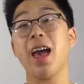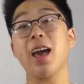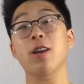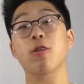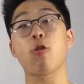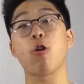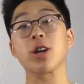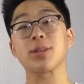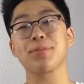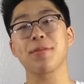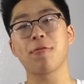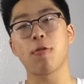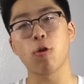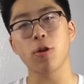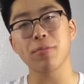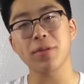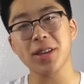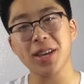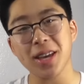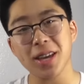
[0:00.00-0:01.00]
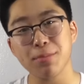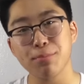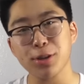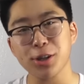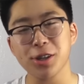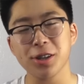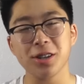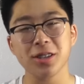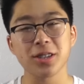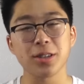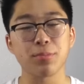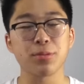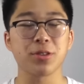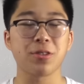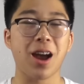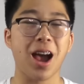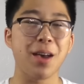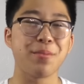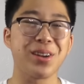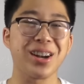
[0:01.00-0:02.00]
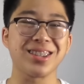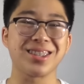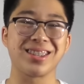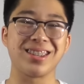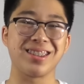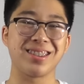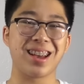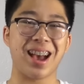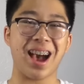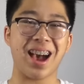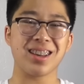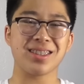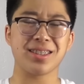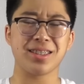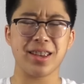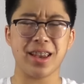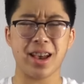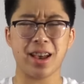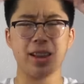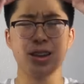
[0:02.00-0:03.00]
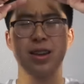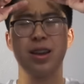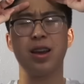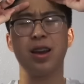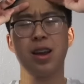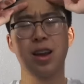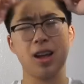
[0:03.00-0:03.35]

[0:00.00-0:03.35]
And of course, before we begin, be sure to subscribe and I'll see you guys in the end.